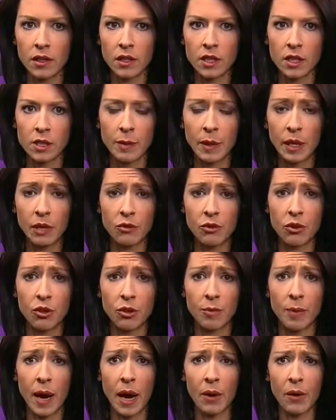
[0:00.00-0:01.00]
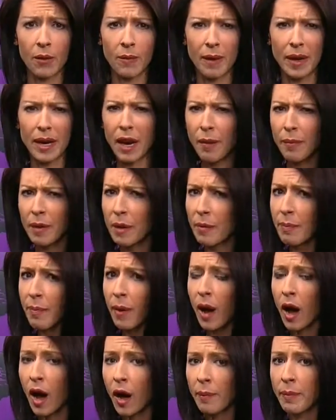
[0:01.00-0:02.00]
Speaking truth to power may not be a
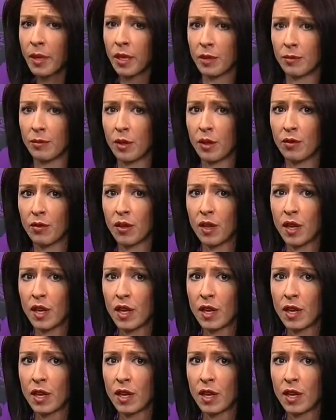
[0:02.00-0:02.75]
popular move,